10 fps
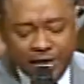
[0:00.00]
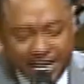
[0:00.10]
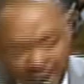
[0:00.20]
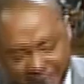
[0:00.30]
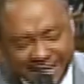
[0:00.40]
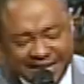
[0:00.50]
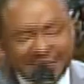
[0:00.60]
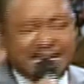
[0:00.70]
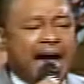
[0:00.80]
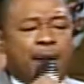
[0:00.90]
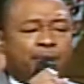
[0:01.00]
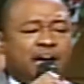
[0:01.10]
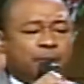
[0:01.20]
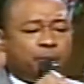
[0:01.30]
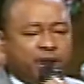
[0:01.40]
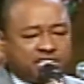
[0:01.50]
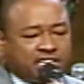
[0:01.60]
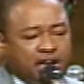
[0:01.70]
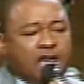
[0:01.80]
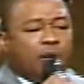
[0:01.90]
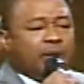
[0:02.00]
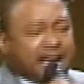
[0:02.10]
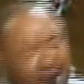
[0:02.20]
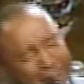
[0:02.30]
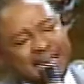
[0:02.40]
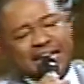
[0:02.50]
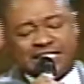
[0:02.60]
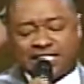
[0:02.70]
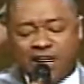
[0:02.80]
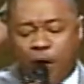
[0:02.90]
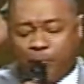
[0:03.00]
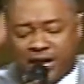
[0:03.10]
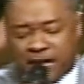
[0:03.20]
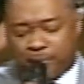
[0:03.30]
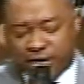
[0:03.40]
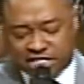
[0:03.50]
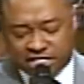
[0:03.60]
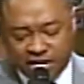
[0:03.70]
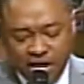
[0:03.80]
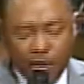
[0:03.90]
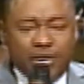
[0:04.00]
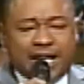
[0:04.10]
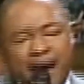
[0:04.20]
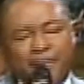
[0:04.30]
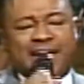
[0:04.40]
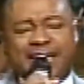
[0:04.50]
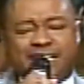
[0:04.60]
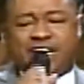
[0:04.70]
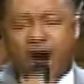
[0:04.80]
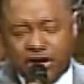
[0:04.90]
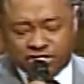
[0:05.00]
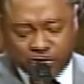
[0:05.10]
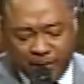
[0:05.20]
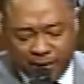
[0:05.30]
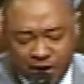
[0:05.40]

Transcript: come against high blood pressure. We come against low blood pressure. We come against heart trouble.